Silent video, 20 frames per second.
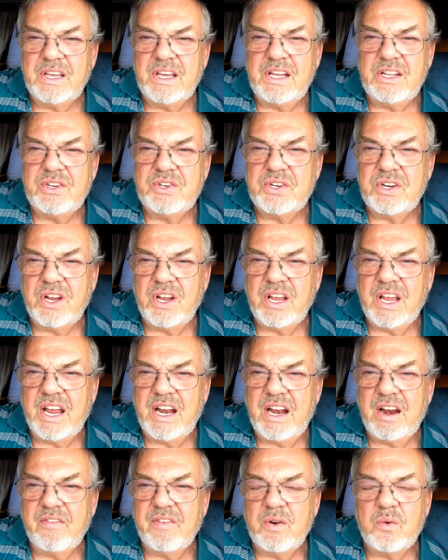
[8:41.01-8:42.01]
each
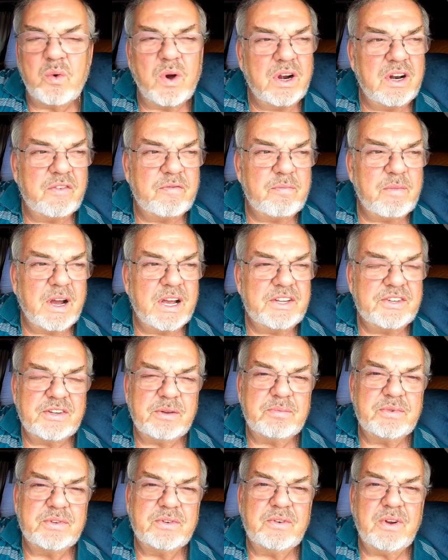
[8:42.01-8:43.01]
and every one of my
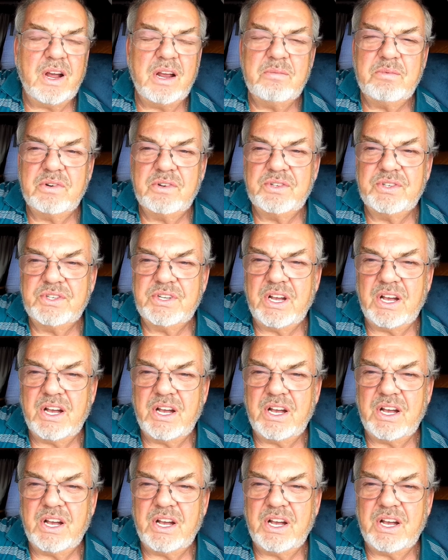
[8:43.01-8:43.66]
subscribers